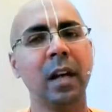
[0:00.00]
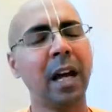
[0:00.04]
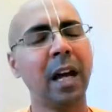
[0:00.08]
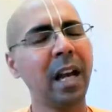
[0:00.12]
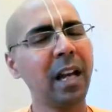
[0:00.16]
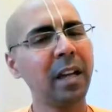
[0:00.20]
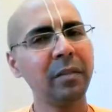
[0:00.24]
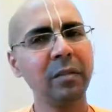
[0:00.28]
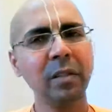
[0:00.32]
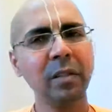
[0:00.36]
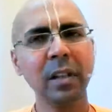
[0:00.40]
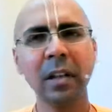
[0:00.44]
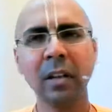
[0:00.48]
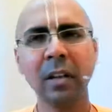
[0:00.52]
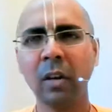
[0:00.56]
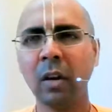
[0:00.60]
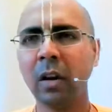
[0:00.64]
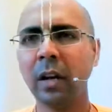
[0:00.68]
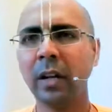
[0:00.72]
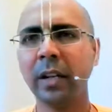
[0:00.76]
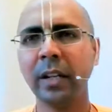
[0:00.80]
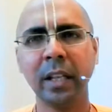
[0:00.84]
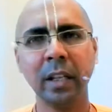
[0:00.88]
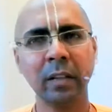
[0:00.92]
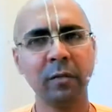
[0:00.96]
I will
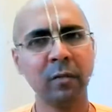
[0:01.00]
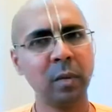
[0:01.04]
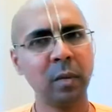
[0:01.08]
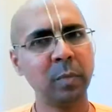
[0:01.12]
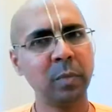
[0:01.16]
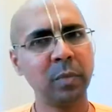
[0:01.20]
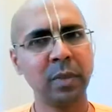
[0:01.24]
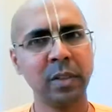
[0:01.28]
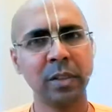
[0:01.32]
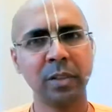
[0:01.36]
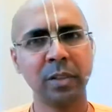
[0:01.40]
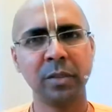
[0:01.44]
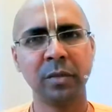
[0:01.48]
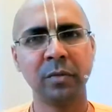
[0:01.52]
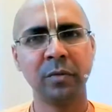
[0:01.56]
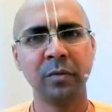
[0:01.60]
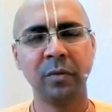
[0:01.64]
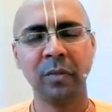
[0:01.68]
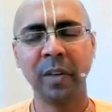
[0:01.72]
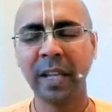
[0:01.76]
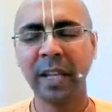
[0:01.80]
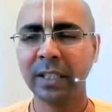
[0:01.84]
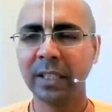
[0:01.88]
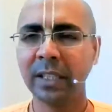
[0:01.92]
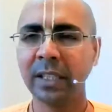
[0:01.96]
not give up
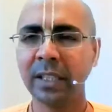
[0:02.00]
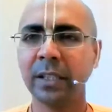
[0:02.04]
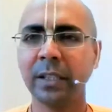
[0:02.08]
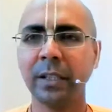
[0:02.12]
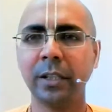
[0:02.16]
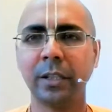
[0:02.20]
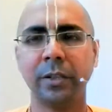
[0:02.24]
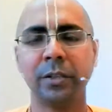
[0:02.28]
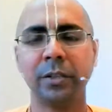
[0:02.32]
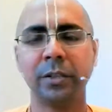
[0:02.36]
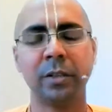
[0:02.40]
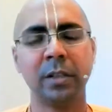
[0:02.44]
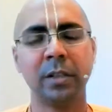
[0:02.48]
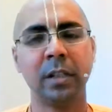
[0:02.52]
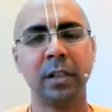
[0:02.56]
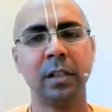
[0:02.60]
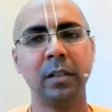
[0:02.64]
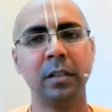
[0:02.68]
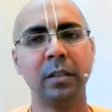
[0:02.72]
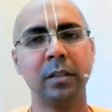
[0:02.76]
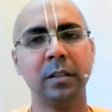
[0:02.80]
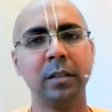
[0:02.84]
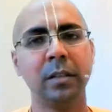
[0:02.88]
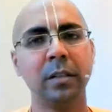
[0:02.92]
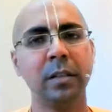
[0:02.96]
faith in Krishna.
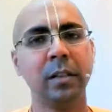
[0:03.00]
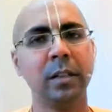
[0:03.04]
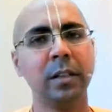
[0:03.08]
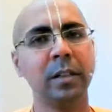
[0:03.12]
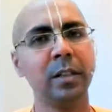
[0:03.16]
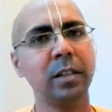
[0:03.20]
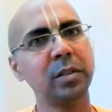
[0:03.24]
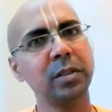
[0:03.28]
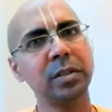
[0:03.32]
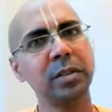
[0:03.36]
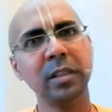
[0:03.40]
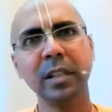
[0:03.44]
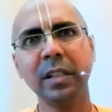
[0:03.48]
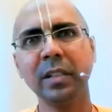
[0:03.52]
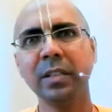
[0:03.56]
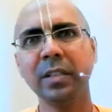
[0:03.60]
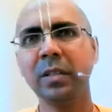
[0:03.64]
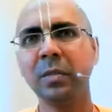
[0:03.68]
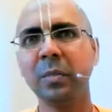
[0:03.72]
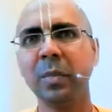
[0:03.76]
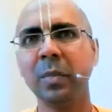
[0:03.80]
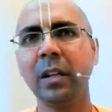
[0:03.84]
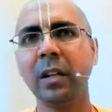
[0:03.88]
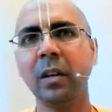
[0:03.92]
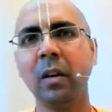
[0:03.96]
Krishna is
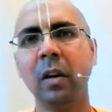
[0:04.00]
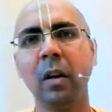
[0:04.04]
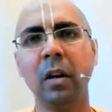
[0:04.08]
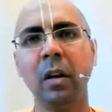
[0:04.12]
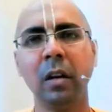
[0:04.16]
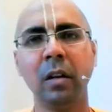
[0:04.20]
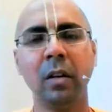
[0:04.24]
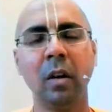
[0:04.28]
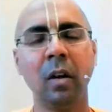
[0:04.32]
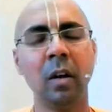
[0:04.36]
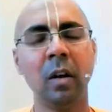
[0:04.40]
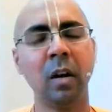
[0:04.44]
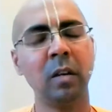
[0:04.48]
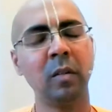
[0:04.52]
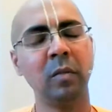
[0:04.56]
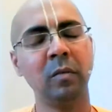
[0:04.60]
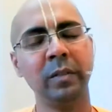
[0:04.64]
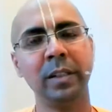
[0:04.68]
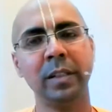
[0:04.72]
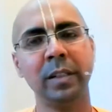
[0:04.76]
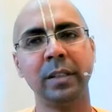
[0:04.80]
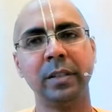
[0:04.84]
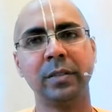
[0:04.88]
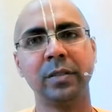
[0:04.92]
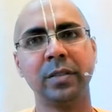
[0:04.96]
my Lord
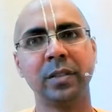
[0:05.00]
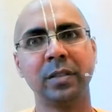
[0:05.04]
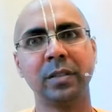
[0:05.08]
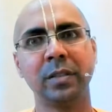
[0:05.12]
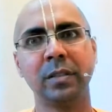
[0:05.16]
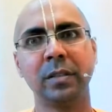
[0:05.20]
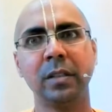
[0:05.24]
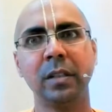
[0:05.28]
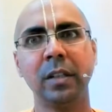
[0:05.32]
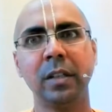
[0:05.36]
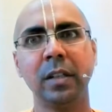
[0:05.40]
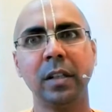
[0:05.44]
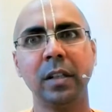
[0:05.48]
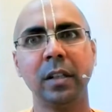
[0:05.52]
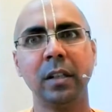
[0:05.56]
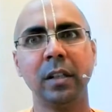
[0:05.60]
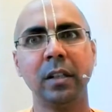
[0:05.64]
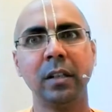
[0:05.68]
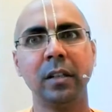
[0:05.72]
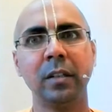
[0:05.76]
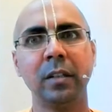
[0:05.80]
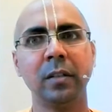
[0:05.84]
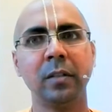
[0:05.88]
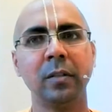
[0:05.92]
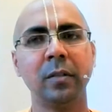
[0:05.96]
always.
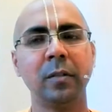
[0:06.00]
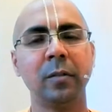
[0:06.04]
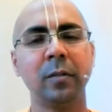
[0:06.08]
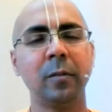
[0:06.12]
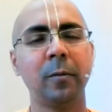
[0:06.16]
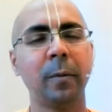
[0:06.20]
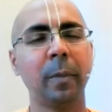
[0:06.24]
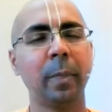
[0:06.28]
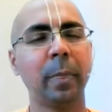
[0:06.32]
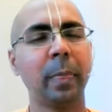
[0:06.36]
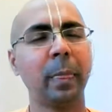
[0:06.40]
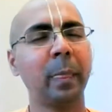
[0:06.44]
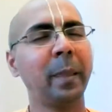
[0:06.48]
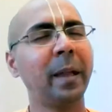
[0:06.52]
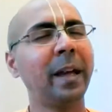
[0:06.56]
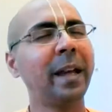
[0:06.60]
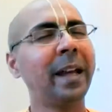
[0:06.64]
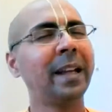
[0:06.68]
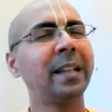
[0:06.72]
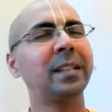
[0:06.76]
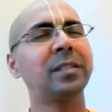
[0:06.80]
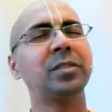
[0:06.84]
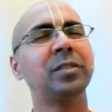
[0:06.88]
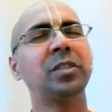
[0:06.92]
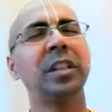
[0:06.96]
You know,
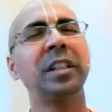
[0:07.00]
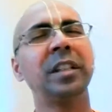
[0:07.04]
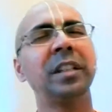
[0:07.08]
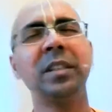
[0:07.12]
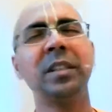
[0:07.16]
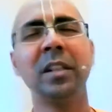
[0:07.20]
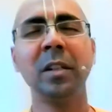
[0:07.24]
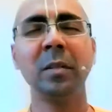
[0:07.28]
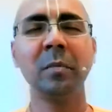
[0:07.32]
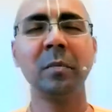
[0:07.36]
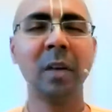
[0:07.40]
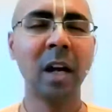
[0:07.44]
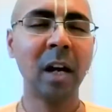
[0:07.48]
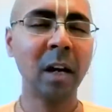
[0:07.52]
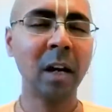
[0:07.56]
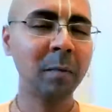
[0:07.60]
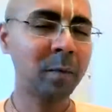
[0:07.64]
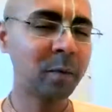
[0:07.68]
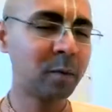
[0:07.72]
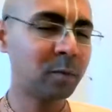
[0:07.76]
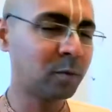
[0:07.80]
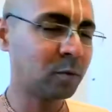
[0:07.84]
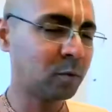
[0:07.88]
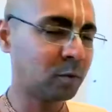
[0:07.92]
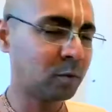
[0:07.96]
as Chaitanya
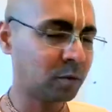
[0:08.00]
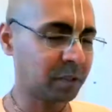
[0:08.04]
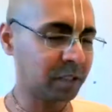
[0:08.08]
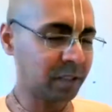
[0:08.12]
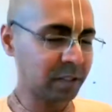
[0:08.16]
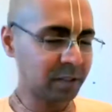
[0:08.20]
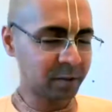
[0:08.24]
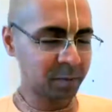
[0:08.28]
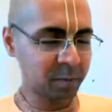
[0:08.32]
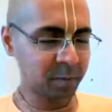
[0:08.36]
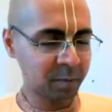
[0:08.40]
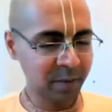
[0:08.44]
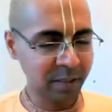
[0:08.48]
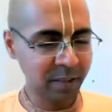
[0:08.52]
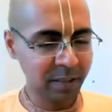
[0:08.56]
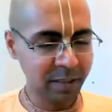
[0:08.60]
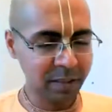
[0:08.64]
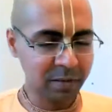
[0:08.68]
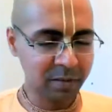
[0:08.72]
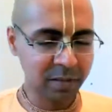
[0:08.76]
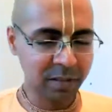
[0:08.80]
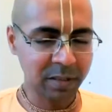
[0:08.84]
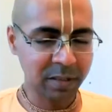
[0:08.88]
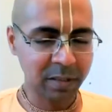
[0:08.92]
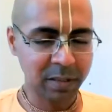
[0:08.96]
Mahaprabhu, he
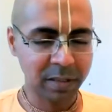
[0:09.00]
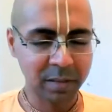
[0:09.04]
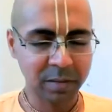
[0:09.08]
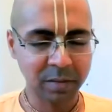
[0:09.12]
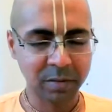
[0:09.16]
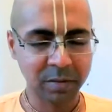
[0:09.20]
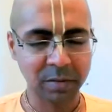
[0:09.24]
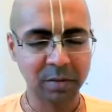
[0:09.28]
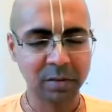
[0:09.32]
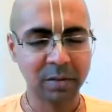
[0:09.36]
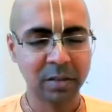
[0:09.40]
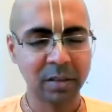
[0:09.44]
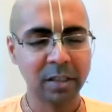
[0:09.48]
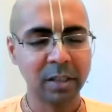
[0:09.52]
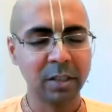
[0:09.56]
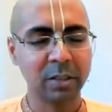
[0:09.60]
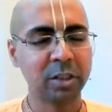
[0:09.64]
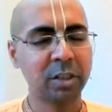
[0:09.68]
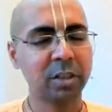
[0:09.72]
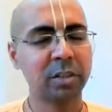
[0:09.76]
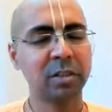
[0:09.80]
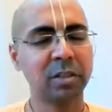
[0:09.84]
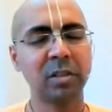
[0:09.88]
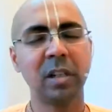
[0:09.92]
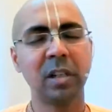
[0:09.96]
speaks in his
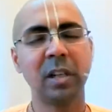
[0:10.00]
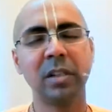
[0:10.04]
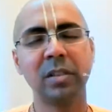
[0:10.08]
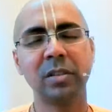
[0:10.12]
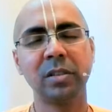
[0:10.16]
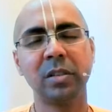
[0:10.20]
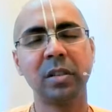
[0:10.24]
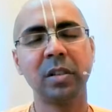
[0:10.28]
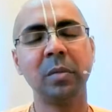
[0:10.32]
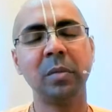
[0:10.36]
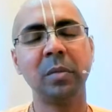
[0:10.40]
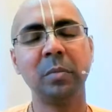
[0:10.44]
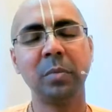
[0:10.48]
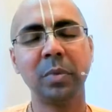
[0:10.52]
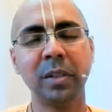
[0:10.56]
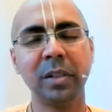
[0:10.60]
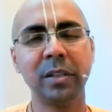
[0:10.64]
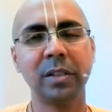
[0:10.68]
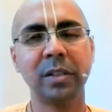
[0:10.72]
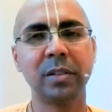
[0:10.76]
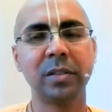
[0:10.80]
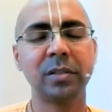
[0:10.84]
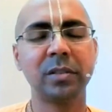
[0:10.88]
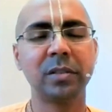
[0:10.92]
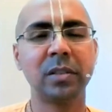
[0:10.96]
Shikshashtakam
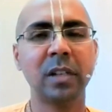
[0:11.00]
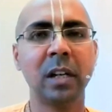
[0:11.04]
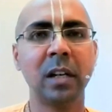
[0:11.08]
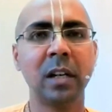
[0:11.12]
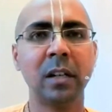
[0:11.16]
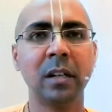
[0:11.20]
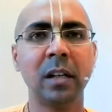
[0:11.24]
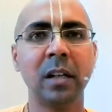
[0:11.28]
prayers.